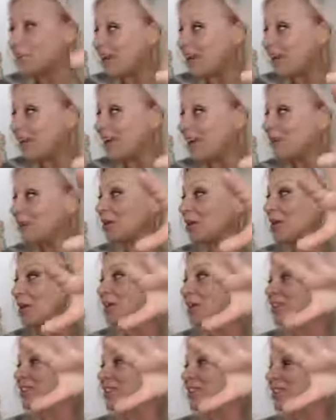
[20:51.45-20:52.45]
me, or they
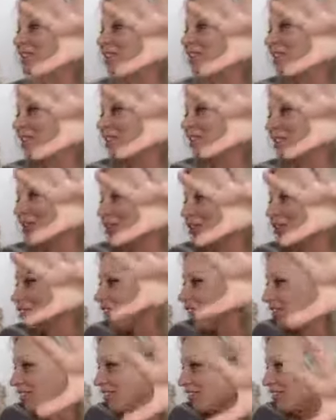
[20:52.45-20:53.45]
won't
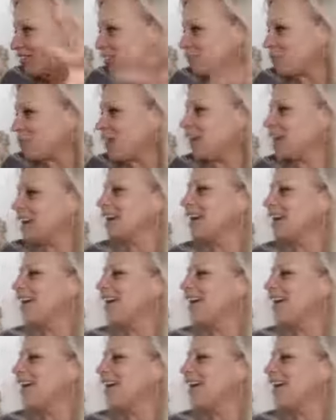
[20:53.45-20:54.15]
criticize me.